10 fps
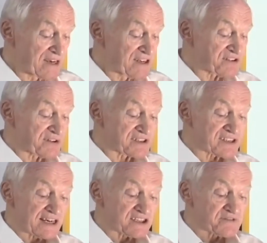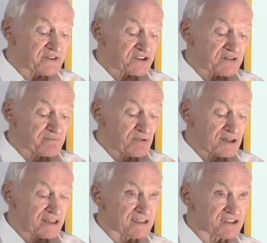So the science fiction
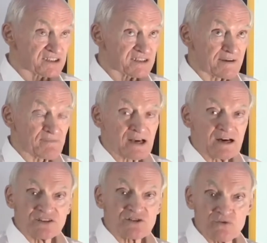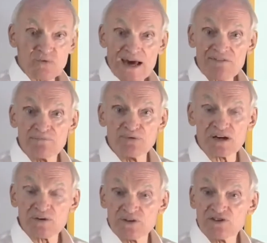book is, so we have a
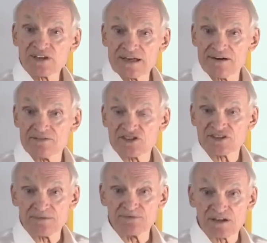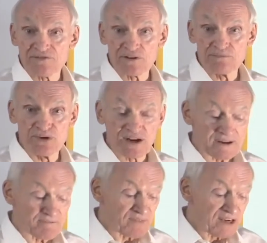book, we usually have a subject for the
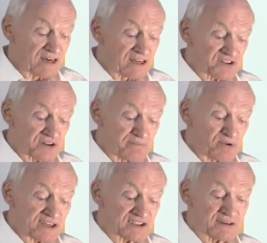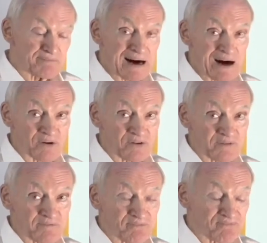book. So the book is about,
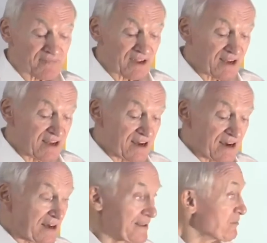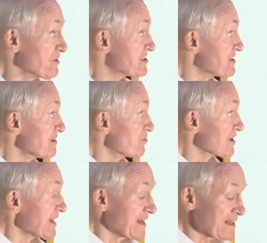and then we see the
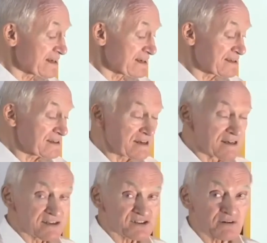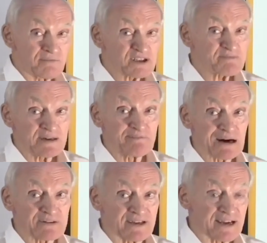word alien, so it must be
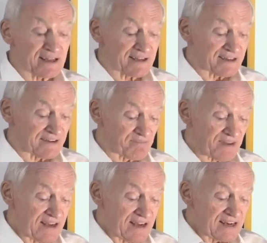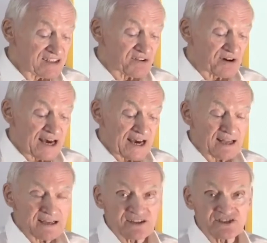about an alien. So
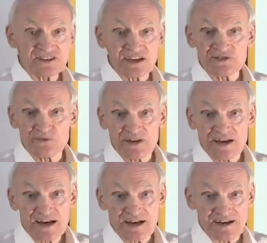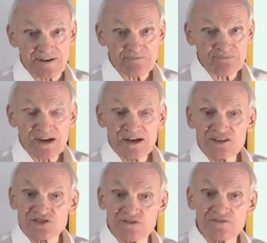alien starts with an A.
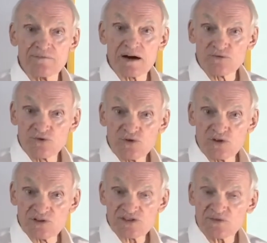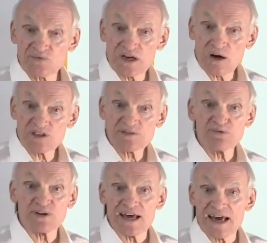So from our rules, we always
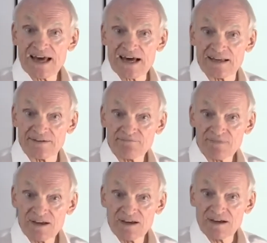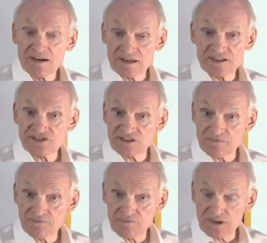put an is the,
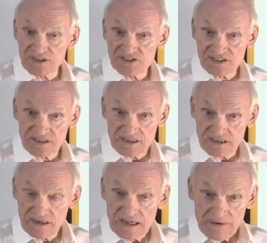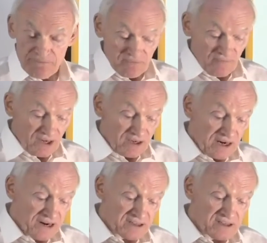is the uh, uh,
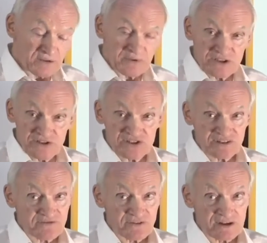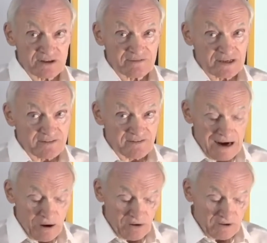article that we use in front of a
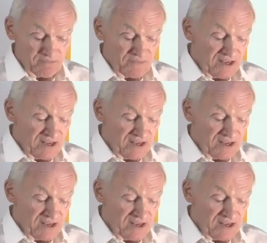vowel.